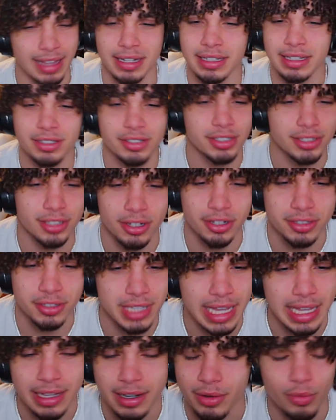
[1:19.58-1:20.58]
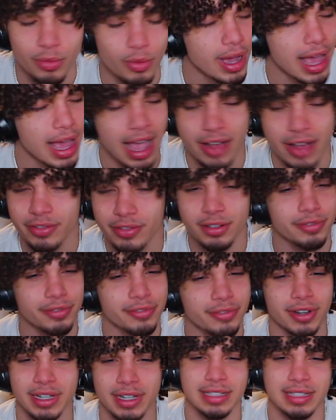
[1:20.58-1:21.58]
he just starts saying whatever the
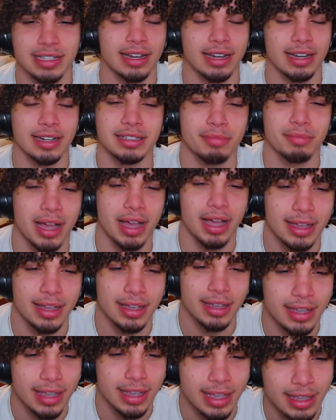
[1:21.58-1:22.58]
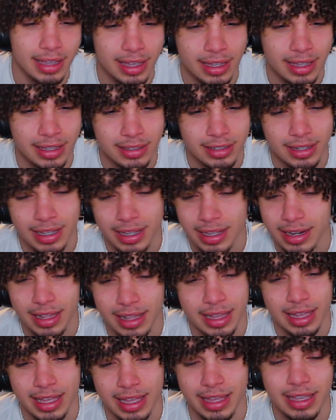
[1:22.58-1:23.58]
fuck is on his mind, and, and,
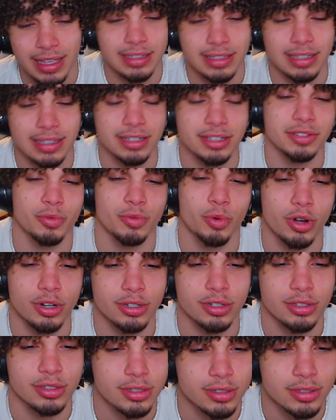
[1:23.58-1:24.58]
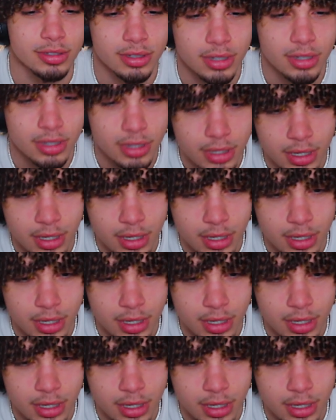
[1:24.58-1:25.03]
and it hits. It just works. Roger